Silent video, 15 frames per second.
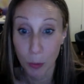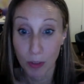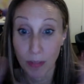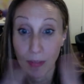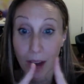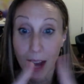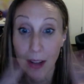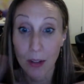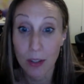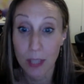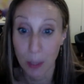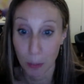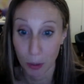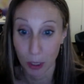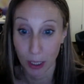We file
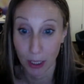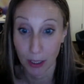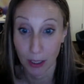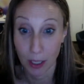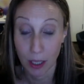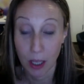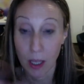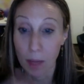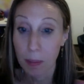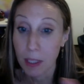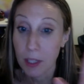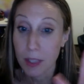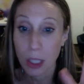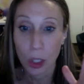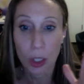separately
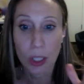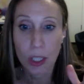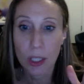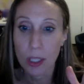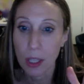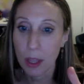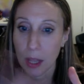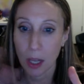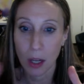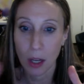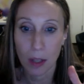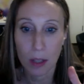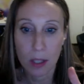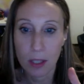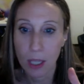because I couldn't sit there
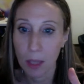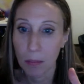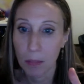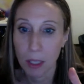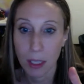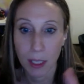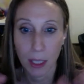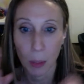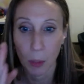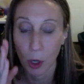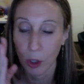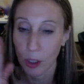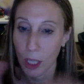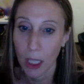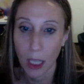in the same meeting. We
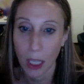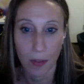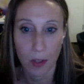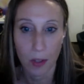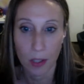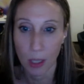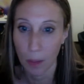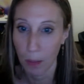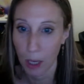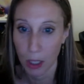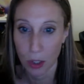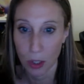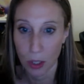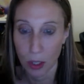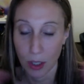are not on the same
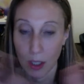page.